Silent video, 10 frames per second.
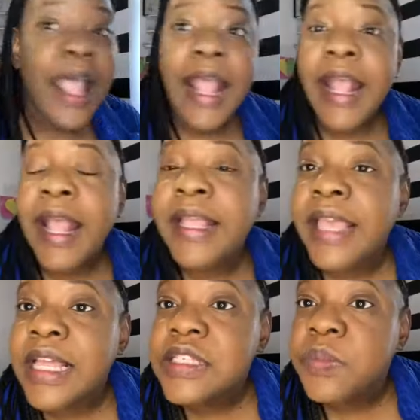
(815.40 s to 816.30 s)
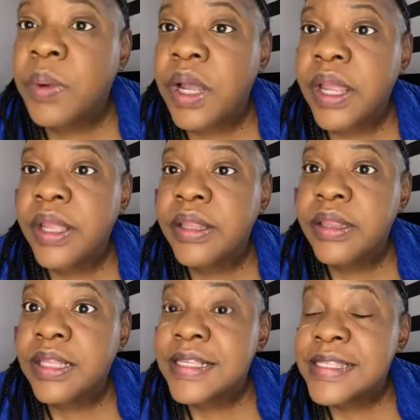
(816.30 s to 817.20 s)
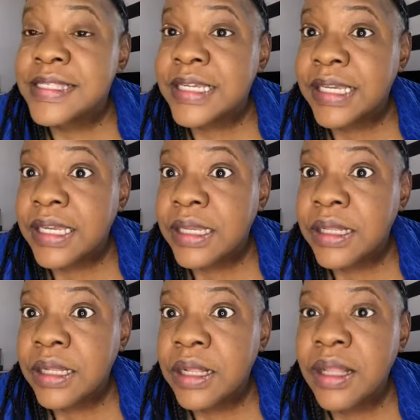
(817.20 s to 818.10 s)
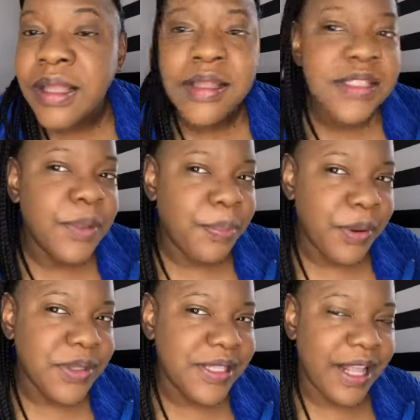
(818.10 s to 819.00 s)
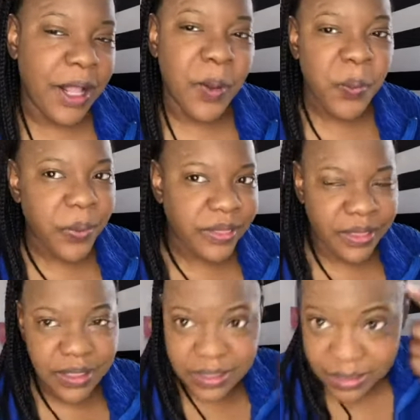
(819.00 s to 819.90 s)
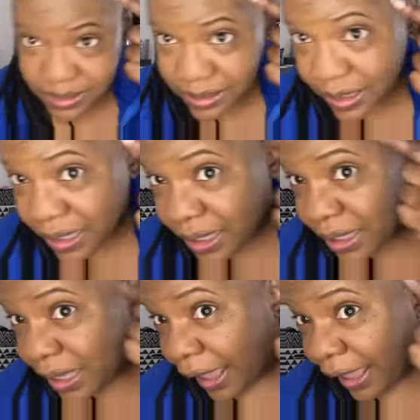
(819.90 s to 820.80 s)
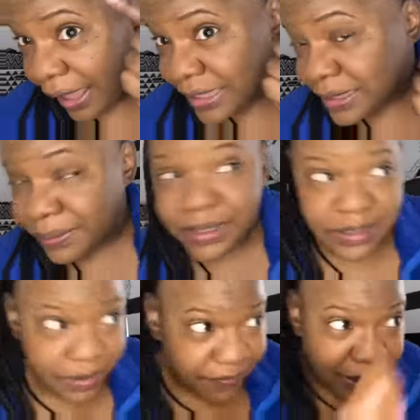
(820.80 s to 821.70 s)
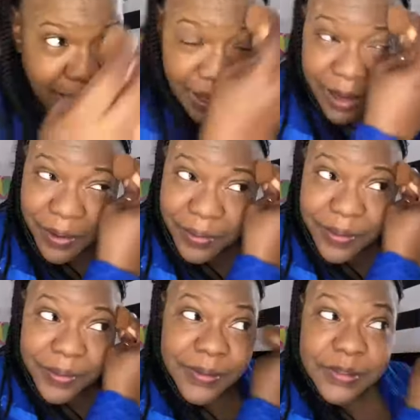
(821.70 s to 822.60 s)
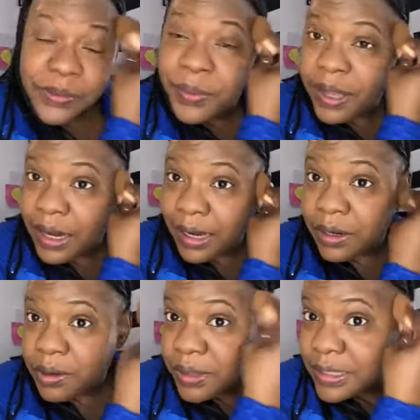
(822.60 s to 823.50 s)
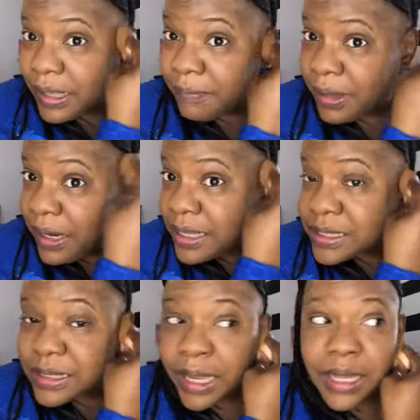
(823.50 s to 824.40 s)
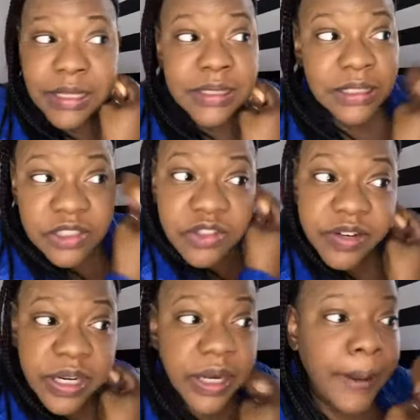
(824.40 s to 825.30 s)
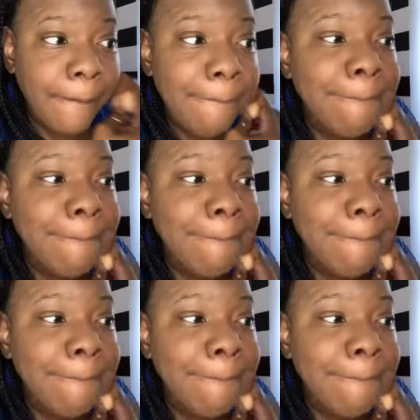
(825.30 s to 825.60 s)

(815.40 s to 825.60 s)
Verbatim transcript: And guess what? This tea supposed to help with this eczema stuff I got going on too. And I noticed I've been less scaly since drinking it.